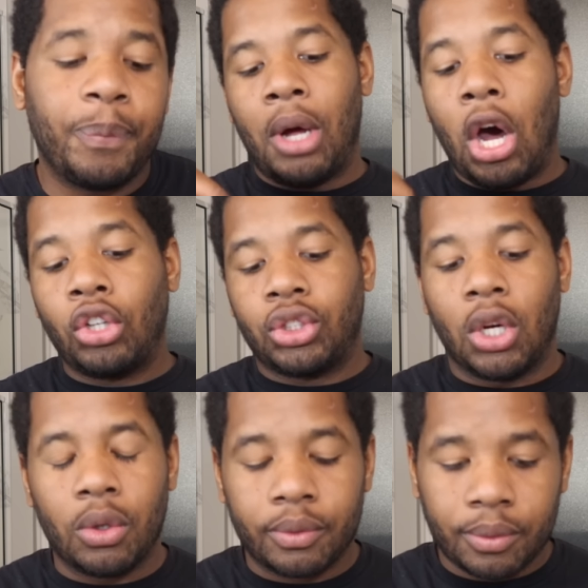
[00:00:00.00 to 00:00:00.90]

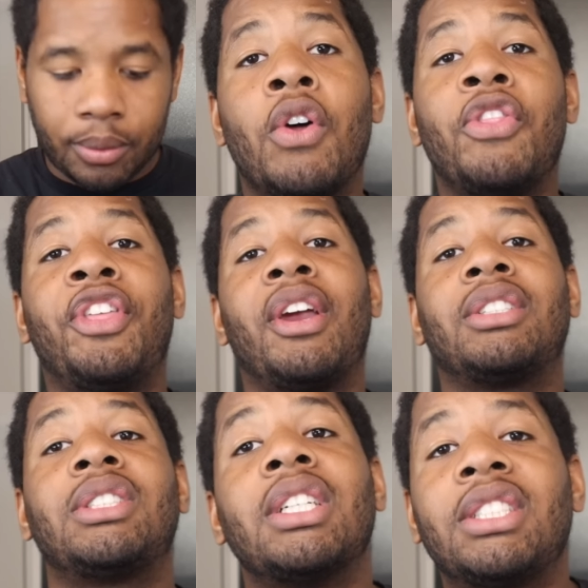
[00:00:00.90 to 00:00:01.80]
Also,
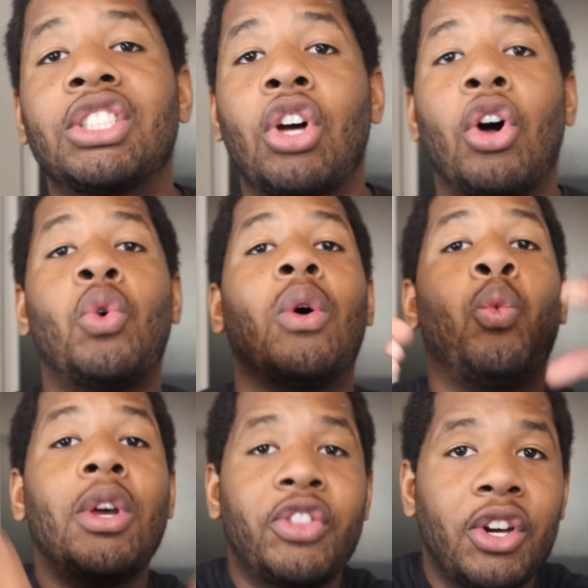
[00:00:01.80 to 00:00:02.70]
there's such thing called going
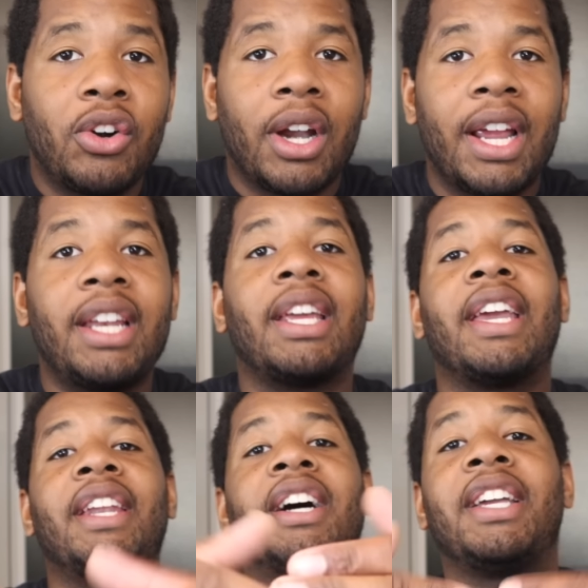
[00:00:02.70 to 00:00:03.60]
with the grain
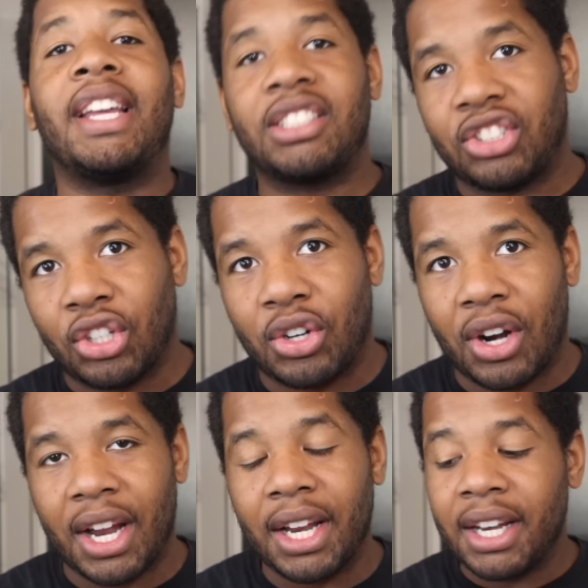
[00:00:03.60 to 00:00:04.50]
and against the
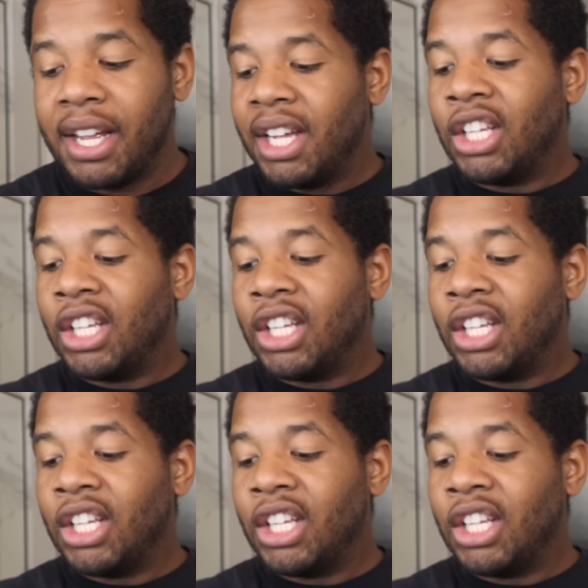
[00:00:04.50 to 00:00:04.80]
grain.